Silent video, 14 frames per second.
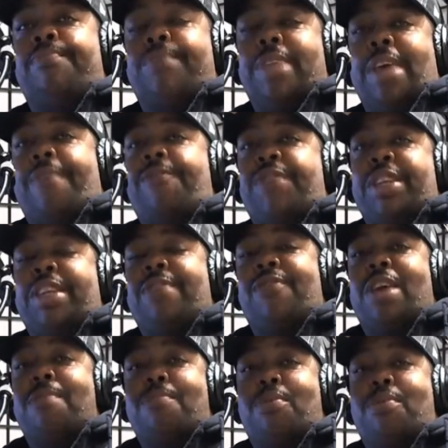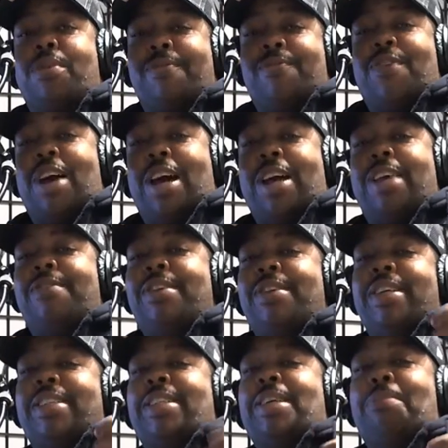55.5
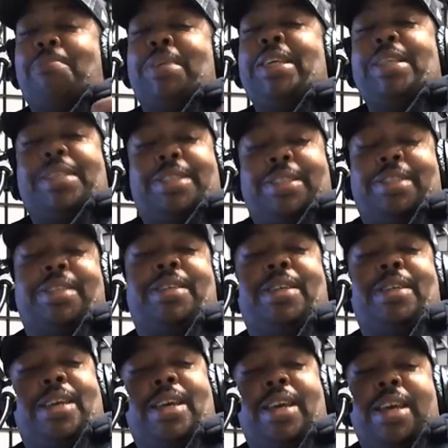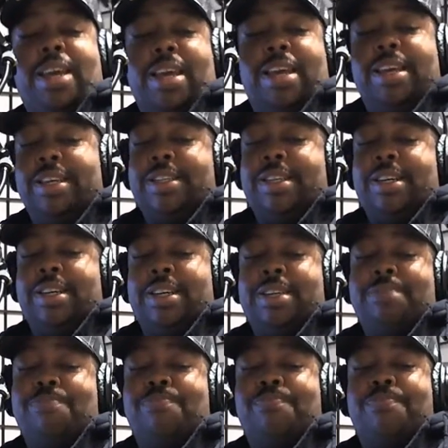is a beast, and